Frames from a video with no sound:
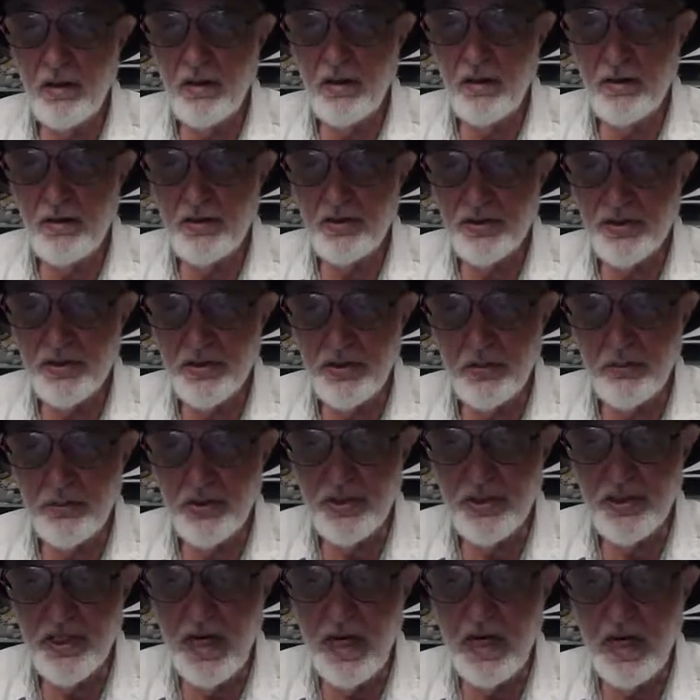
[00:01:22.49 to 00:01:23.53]

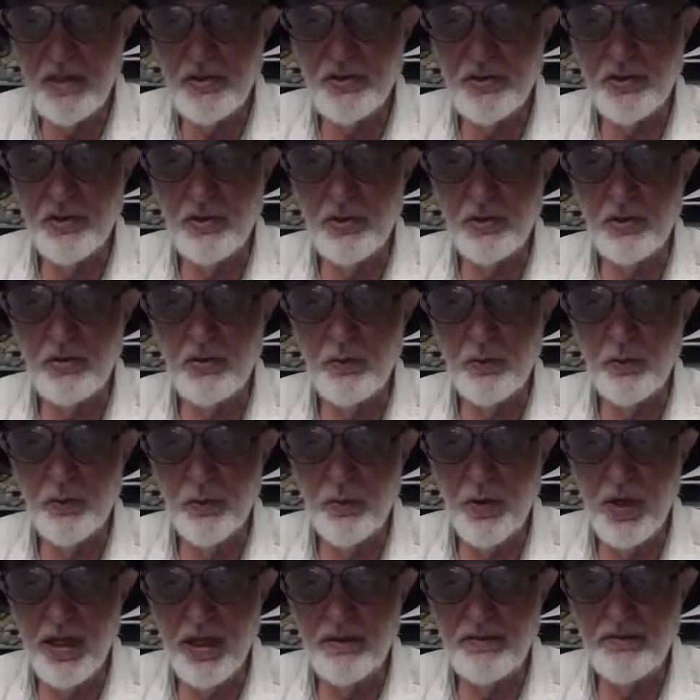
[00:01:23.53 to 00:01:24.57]
substantial
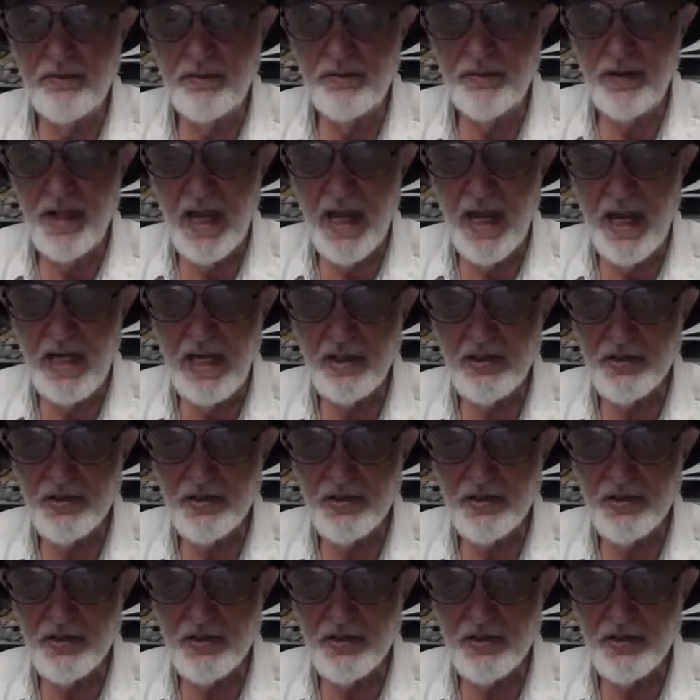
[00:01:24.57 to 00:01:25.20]
red flags